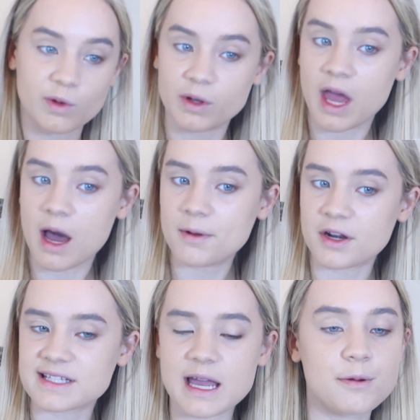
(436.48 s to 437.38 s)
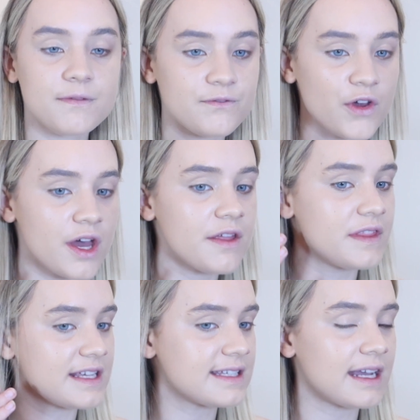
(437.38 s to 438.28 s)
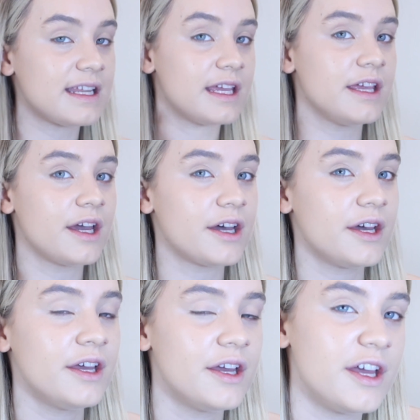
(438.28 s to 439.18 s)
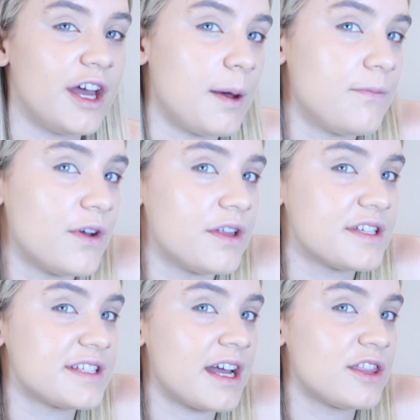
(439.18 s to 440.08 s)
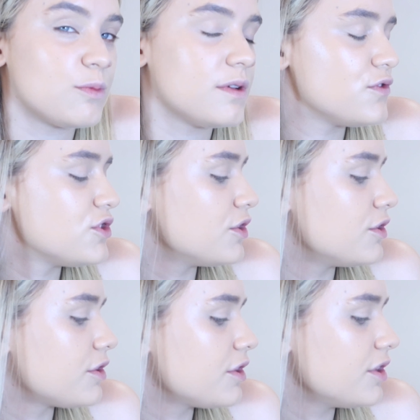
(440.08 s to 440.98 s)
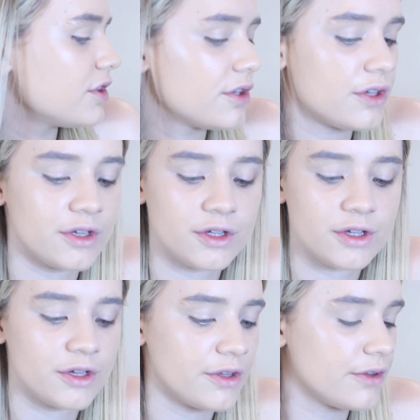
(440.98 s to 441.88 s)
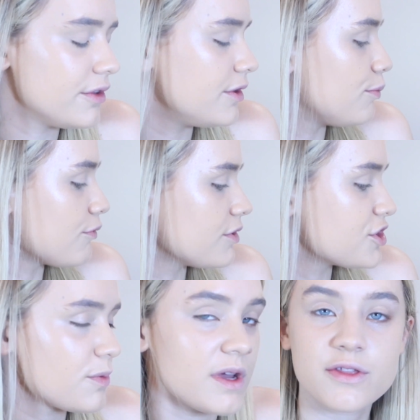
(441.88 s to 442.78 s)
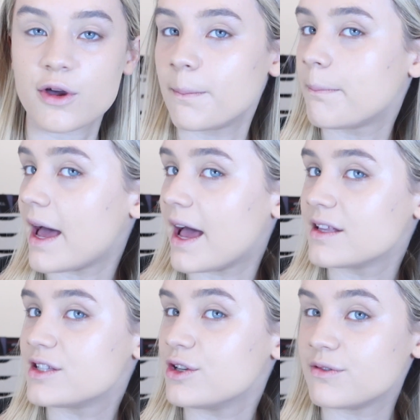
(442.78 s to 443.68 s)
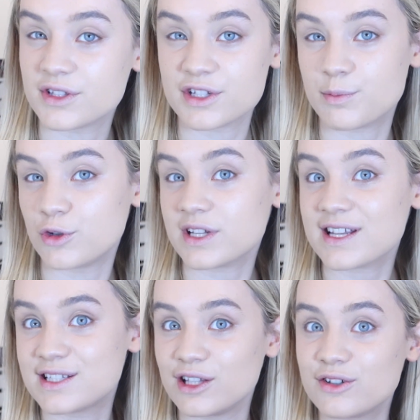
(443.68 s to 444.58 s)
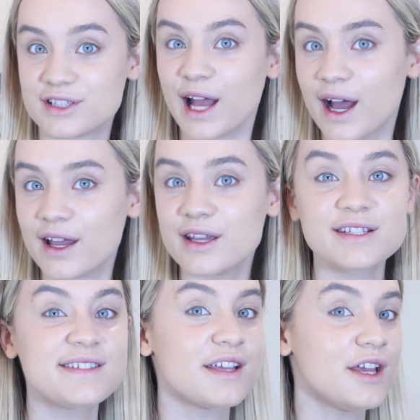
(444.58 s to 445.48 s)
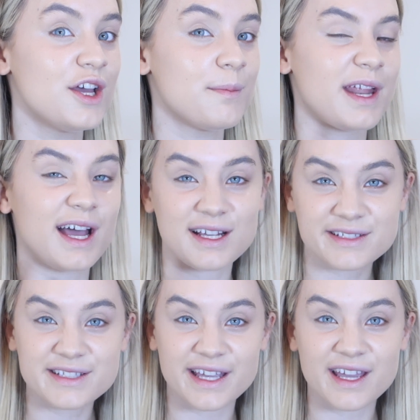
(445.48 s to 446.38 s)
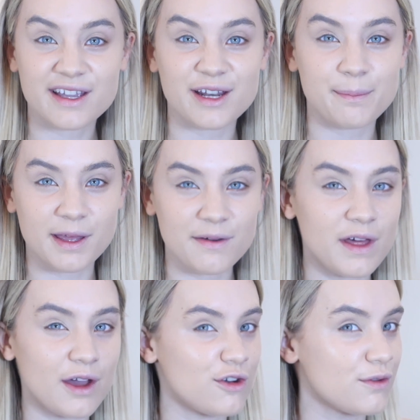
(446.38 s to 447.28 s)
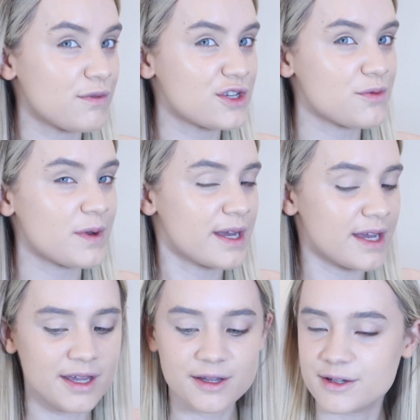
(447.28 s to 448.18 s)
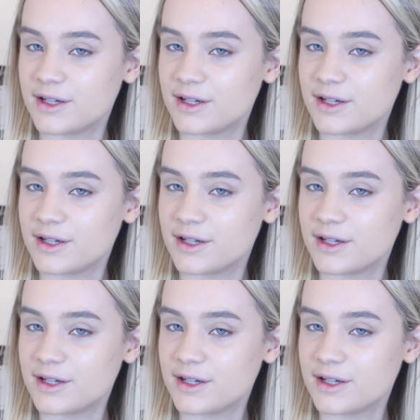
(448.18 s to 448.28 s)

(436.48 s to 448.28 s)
Yeah, I'll be honest, I prefer this side here. I prefer the side that we've done the brush with compared to using the sponge. Like, it still looks nice, but it has taken a bit of that coverage away.